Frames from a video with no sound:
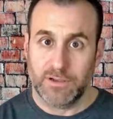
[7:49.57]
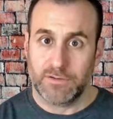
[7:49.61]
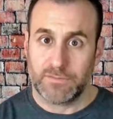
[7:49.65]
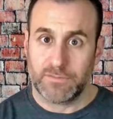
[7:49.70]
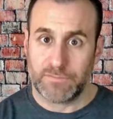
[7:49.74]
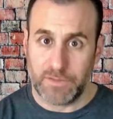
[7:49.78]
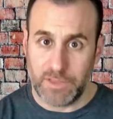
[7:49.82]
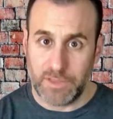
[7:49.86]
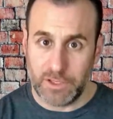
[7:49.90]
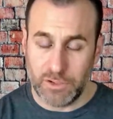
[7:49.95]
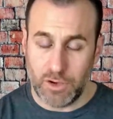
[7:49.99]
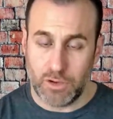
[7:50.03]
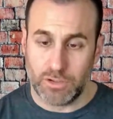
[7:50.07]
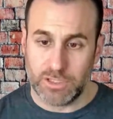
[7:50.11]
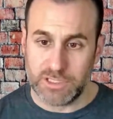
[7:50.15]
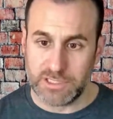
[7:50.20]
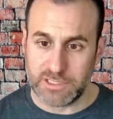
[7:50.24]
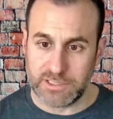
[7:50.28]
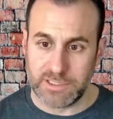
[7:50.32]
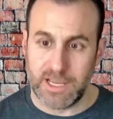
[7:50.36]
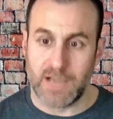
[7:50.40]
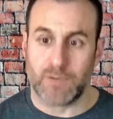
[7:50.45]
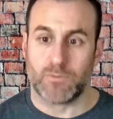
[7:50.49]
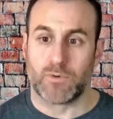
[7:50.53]
for the
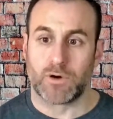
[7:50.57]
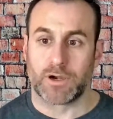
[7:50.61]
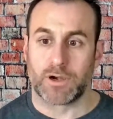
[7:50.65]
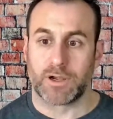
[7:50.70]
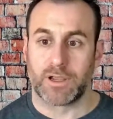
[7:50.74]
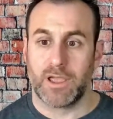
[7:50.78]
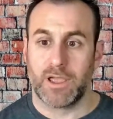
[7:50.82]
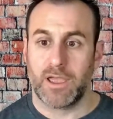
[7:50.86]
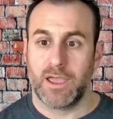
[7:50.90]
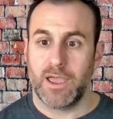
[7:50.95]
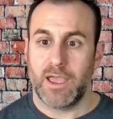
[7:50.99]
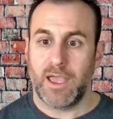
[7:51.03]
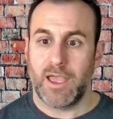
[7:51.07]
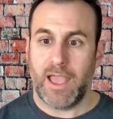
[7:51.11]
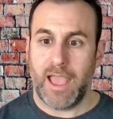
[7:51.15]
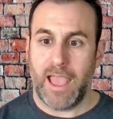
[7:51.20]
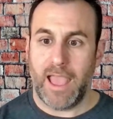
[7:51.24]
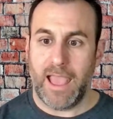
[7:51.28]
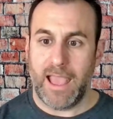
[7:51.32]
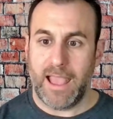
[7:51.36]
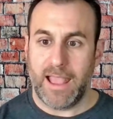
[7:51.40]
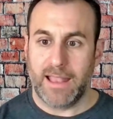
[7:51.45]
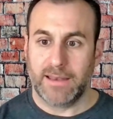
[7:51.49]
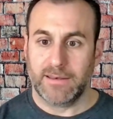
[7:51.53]
NOLUS network.
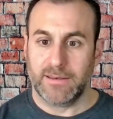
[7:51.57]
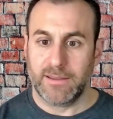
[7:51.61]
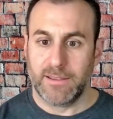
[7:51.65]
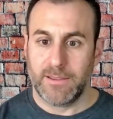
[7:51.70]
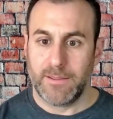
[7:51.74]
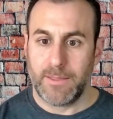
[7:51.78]
And